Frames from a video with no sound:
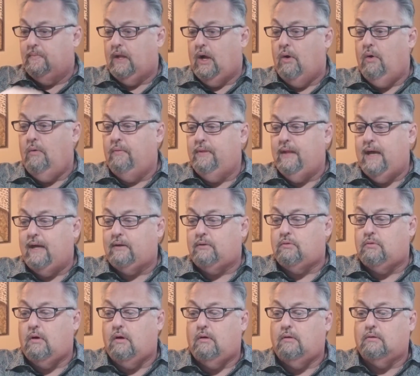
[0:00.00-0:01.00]
On that
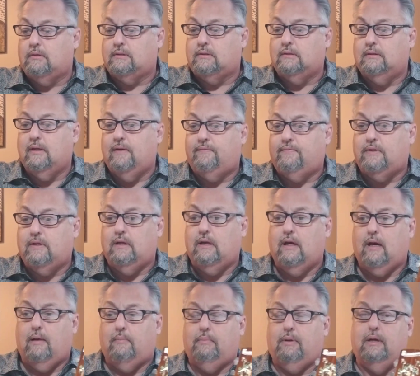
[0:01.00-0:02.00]
cross, lifted
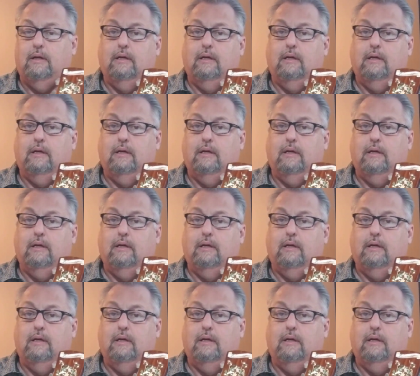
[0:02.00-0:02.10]
up